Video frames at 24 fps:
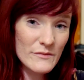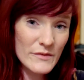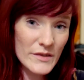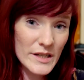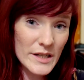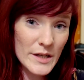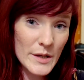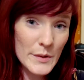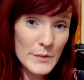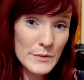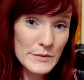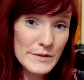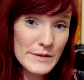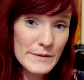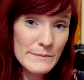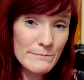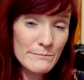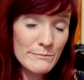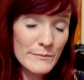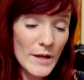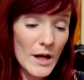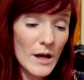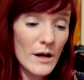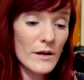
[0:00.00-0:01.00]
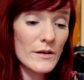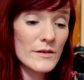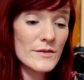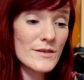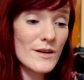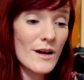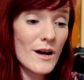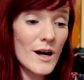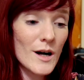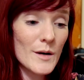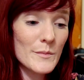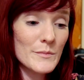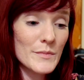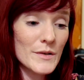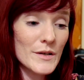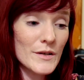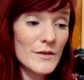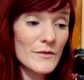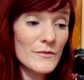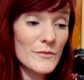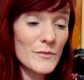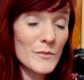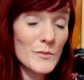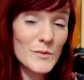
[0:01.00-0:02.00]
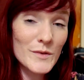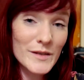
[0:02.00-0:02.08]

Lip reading: videos on top of